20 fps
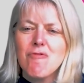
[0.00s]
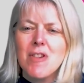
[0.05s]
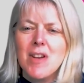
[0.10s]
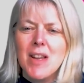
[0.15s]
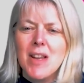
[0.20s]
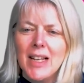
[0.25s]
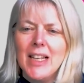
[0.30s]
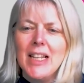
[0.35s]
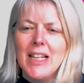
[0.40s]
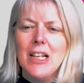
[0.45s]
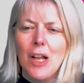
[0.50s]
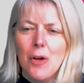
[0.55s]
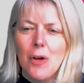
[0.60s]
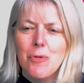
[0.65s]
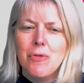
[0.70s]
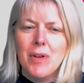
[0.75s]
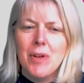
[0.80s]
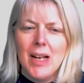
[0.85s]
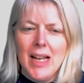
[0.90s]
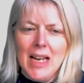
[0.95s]
lonely
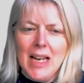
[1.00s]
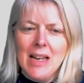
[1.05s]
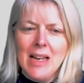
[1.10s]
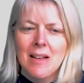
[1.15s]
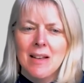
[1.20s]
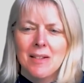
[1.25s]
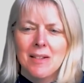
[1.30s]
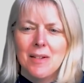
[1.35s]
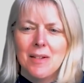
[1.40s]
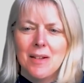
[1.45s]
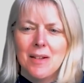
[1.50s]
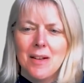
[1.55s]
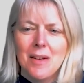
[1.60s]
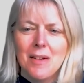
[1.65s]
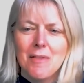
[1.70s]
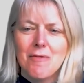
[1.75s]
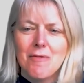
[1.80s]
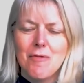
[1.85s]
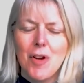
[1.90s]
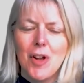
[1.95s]

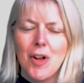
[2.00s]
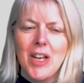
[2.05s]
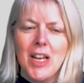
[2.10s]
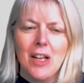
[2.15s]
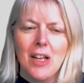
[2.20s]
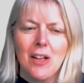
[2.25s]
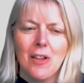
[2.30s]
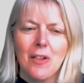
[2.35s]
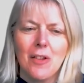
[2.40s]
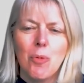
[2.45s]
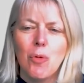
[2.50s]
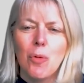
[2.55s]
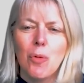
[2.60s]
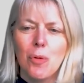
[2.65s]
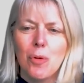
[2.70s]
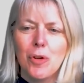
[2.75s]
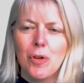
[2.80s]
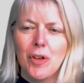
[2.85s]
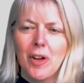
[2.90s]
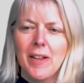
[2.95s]
running a small
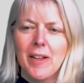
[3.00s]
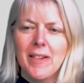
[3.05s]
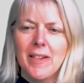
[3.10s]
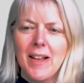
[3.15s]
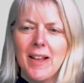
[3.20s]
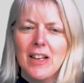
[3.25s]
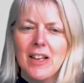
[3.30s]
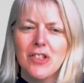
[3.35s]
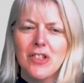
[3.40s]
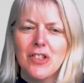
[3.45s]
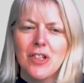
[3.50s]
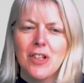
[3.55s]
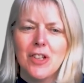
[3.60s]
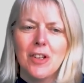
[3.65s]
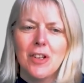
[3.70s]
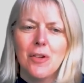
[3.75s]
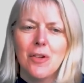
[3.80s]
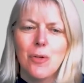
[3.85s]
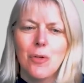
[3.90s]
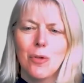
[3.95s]
organization or
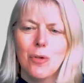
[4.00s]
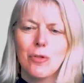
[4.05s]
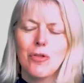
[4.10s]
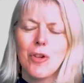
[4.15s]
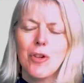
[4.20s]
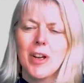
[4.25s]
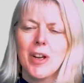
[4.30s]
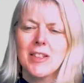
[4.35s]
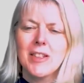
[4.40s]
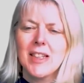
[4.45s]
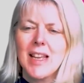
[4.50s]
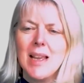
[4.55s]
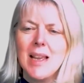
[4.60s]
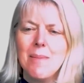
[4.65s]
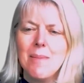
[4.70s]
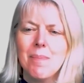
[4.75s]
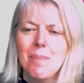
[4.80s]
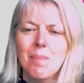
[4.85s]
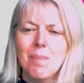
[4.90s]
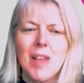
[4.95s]
trying to keep
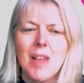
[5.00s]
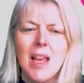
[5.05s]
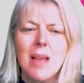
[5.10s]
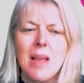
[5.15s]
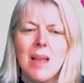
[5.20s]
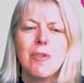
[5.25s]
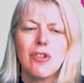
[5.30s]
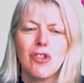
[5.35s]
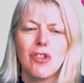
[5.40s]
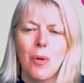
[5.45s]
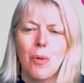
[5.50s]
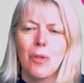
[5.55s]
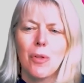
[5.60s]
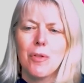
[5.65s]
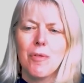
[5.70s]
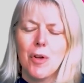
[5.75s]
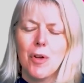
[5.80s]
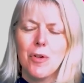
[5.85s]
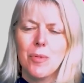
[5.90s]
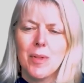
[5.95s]
the show on the road when
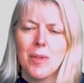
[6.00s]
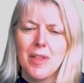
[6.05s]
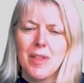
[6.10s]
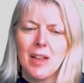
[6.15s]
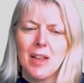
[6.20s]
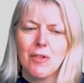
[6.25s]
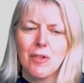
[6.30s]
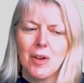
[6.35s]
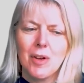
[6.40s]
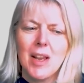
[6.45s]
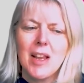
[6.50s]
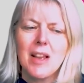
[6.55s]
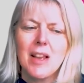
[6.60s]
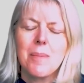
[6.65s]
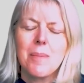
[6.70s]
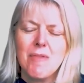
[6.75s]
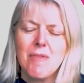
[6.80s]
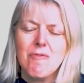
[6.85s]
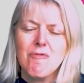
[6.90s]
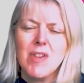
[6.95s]
things are, it can be
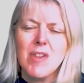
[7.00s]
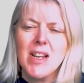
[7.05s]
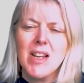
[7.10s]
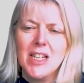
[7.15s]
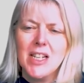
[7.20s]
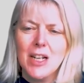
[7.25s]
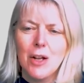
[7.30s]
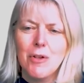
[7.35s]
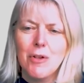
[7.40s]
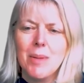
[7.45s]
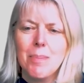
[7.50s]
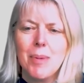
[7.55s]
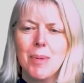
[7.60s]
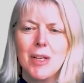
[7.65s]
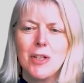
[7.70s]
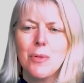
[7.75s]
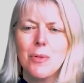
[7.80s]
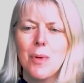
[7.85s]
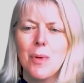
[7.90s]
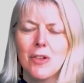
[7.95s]
really lonely, but you are
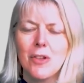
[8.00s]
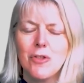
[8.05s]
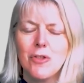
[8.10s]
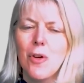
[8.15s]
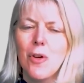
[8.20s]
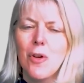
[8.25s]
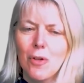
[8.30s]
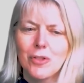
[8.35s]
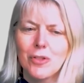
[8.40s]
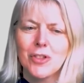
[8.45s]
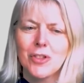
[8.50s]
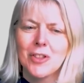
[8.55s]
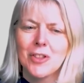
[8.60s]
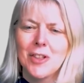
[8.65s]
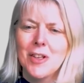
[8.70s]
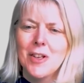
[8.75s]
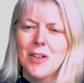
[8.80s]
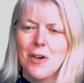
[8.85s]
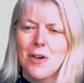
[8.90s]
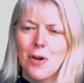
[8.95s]
not
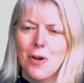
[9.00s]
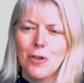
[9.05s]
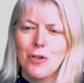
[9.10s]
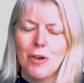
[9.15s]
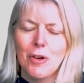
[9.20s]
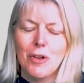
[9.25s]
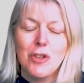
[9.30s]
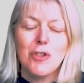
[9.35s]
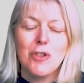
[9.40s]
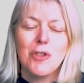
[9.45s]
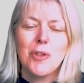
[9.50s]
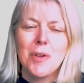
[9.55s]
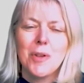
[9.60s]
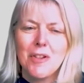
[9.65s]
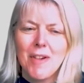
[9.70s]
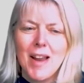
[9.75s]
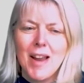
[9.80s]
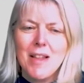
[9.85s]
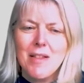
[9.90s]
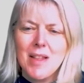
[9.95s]
on your own. You're doing great
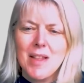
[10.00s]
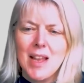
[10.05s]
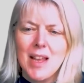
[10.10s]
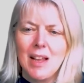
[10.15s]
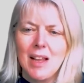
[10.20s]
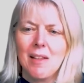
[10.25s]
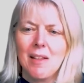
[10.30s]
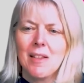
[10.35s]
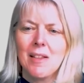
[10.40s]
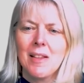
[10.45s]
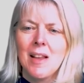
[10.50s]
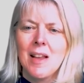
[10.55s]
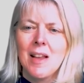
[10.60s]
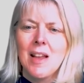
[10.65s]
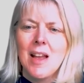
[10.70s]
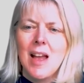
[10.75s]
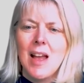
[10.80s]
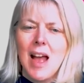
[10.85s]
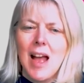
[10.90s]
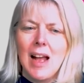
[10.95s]
things
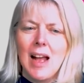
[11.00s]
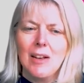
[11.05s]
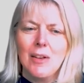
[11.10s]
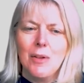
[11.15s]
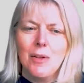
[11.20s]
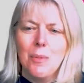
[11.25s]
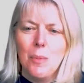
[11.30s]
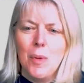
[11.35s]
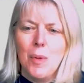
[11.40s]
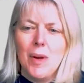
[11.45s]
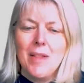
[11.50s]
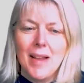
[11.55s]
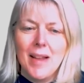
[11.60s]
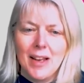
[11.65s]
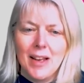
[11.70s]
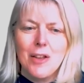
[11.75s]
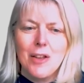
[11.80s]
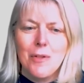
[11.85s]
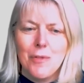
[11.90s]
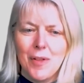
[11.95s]
and we thank you for
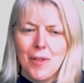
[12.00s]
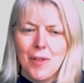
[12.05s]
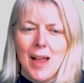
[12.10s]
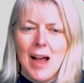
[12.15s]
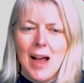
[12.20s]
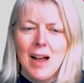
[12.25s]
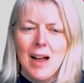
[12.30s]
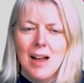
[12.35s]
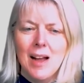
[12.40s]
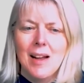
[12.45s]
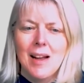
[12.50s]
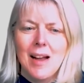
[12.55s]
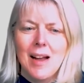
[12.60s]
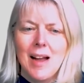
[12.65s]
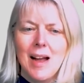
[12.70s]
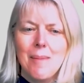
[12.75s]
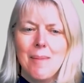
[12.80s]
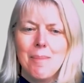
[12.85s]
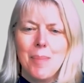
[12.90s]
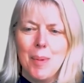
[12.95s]
that, but
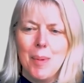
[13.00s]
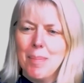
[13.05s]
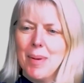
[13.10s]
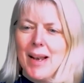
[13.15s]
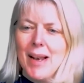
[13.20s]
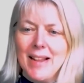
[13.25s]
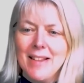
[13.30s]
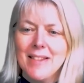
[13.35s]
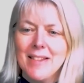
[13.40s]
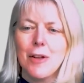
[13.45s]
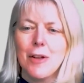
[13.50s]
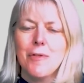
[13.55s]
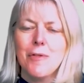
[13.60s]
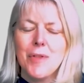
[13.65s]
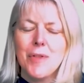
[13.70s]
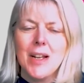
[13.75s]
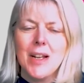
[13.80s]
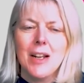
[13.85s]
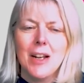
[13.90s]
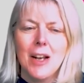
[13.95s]
please don't feel
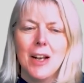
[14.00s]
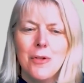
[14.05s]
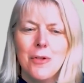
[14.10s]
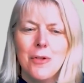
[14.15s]
alone.